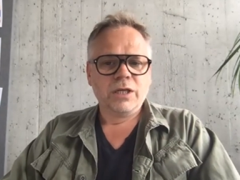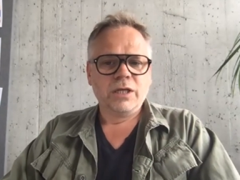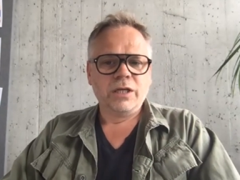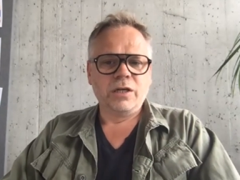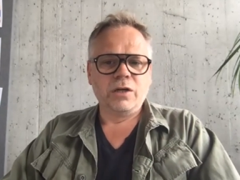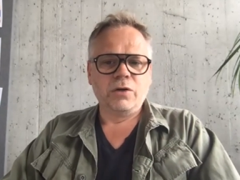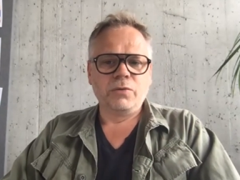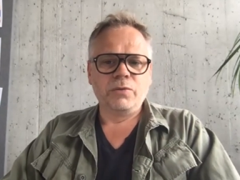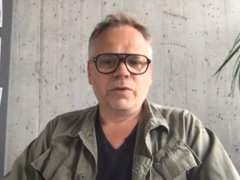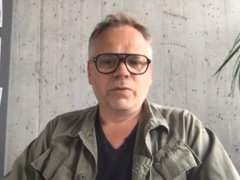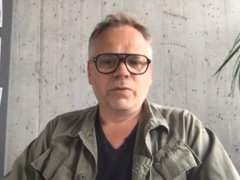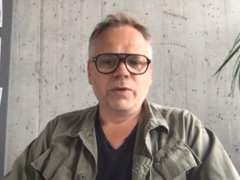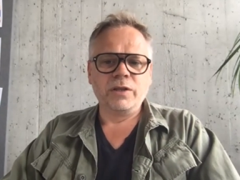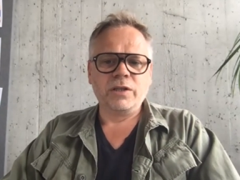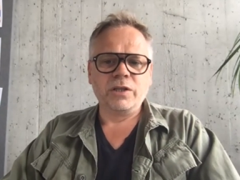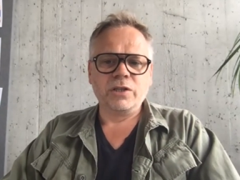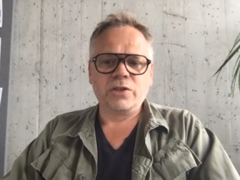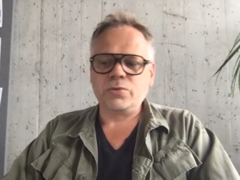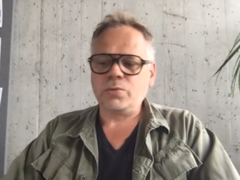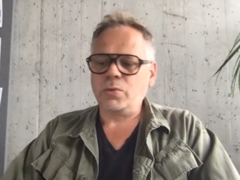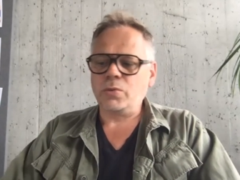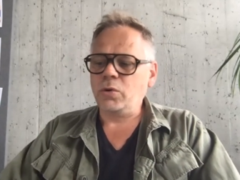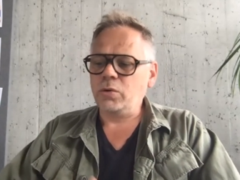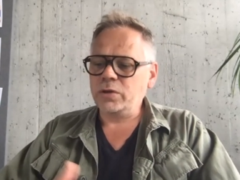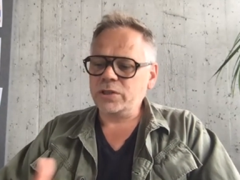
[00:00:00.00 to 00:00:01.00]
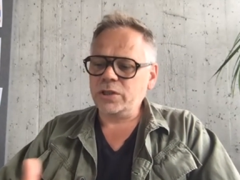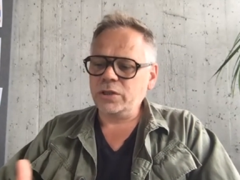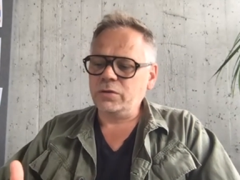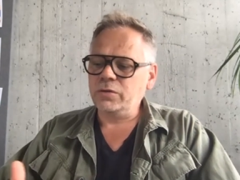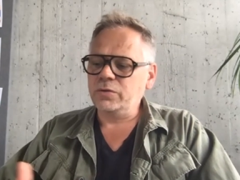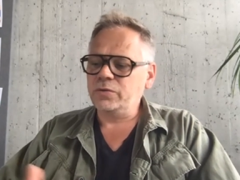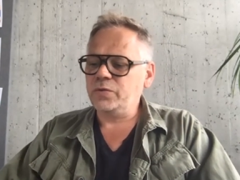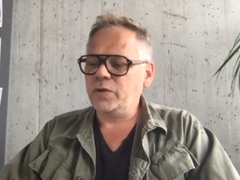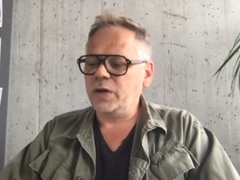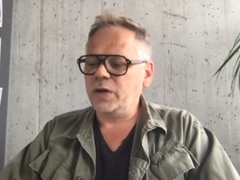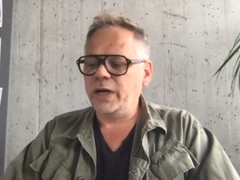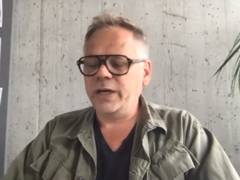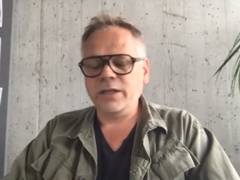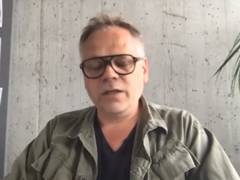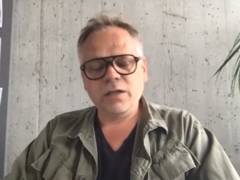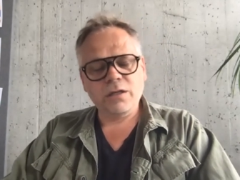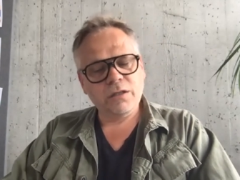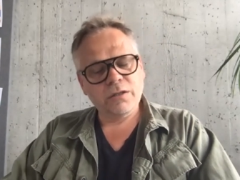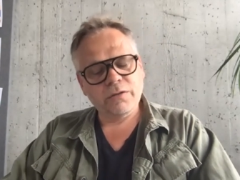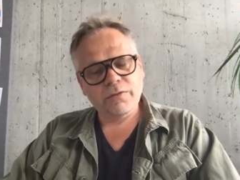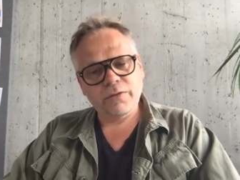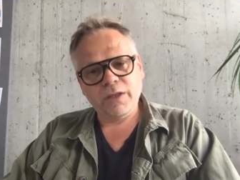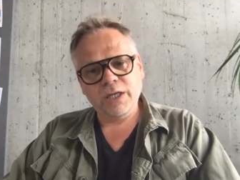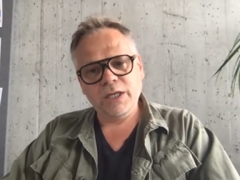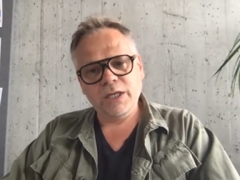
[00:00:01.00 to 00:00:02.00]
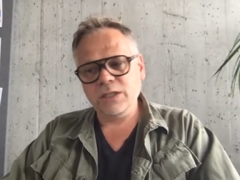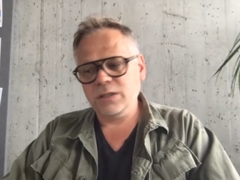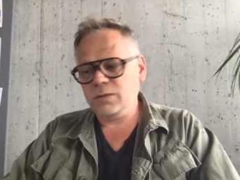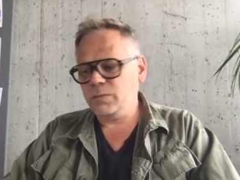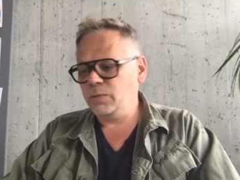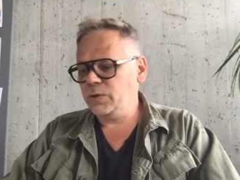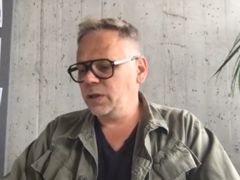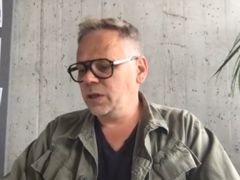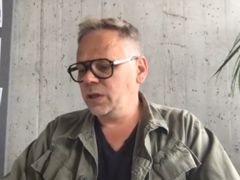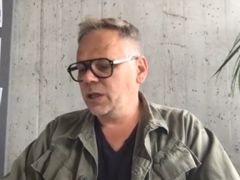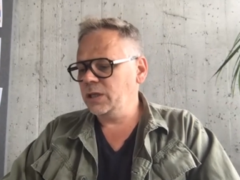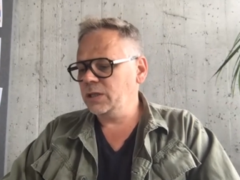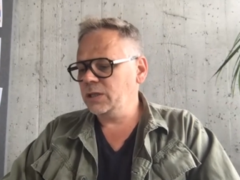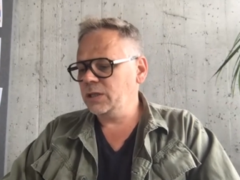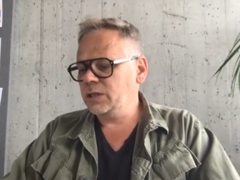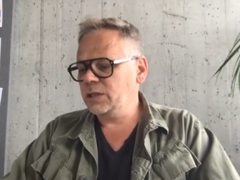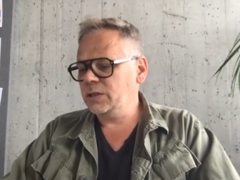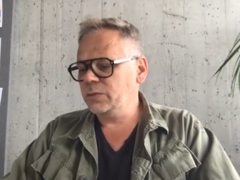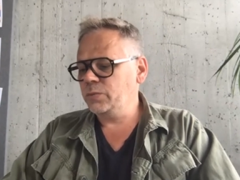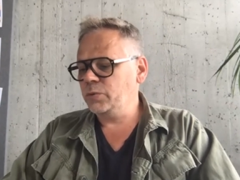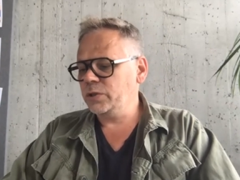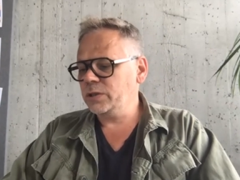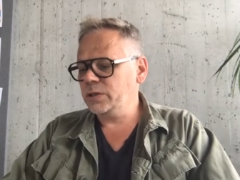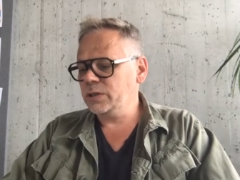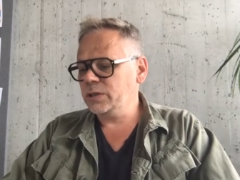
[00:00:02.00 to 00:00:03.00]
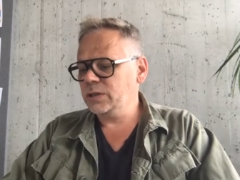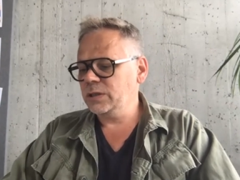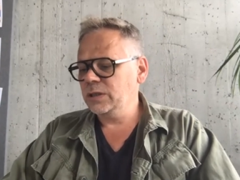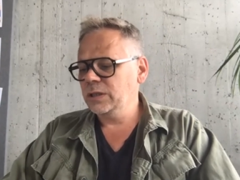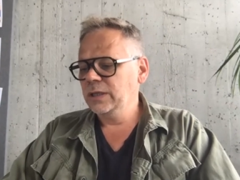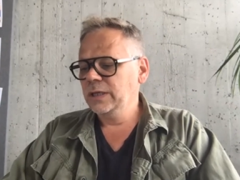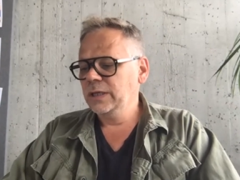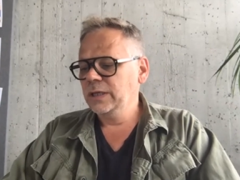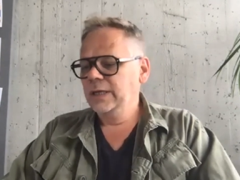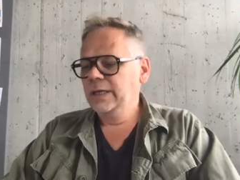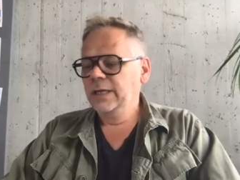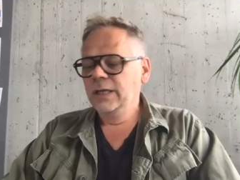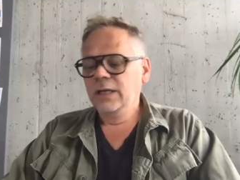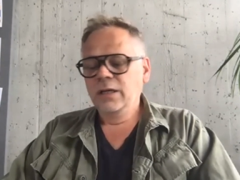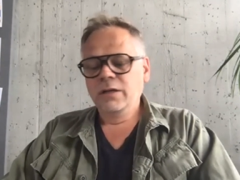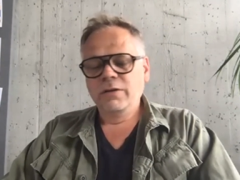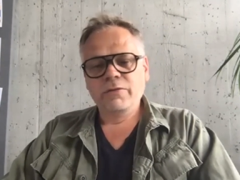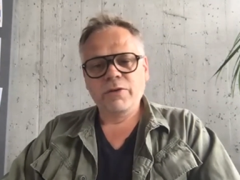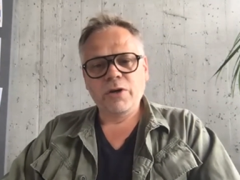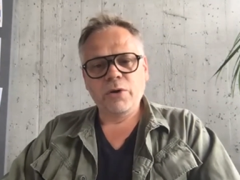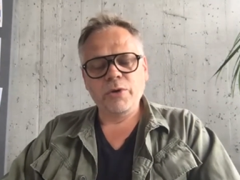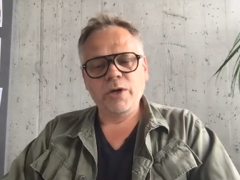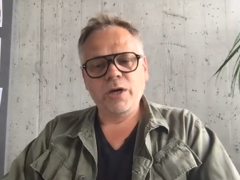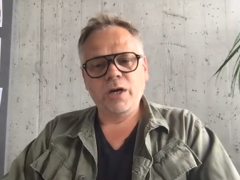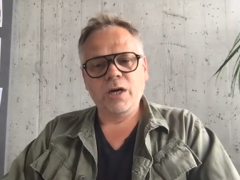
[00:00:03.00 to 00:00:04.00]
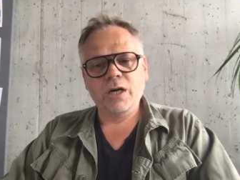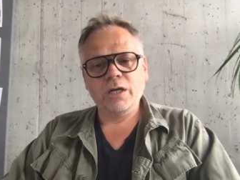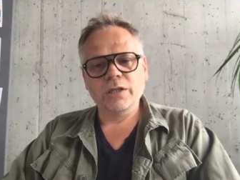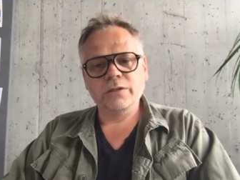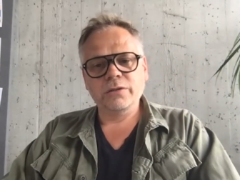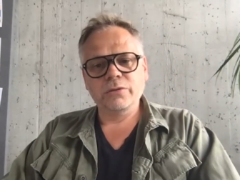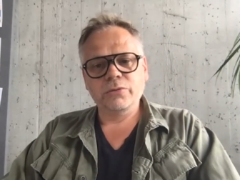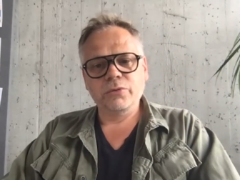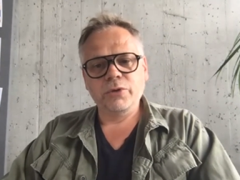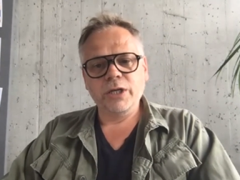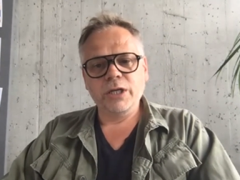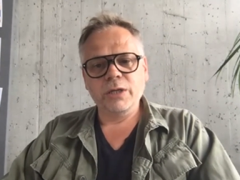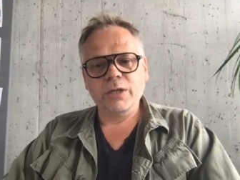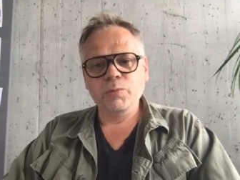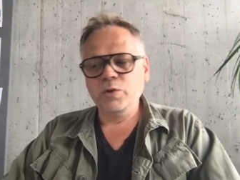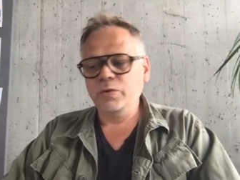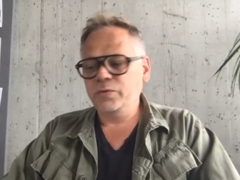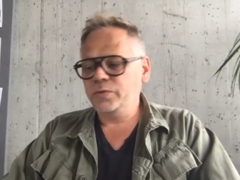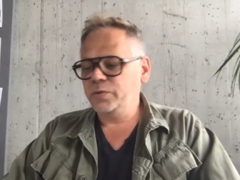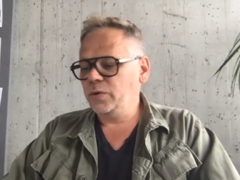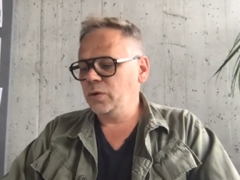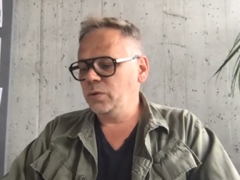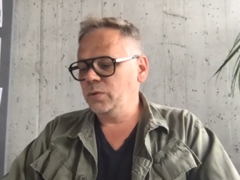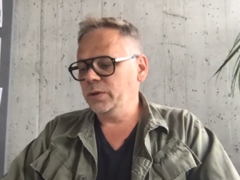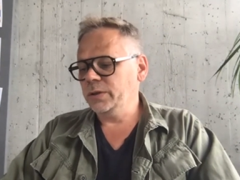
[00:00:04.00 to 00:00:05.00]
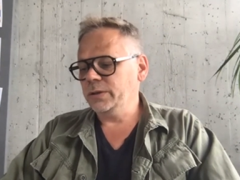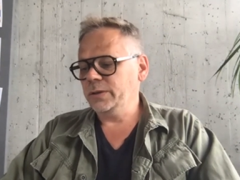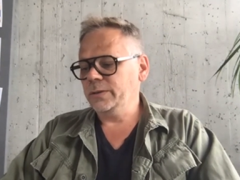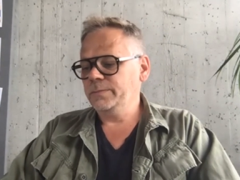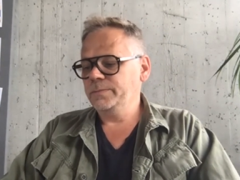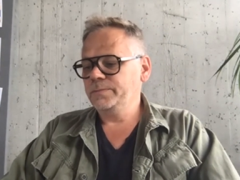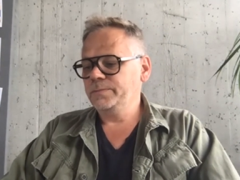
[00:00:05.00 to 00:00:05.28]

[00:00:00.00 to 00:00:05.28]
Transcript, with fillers: know with vintage rolex you could find a lot of things with this it was very hard to really move forward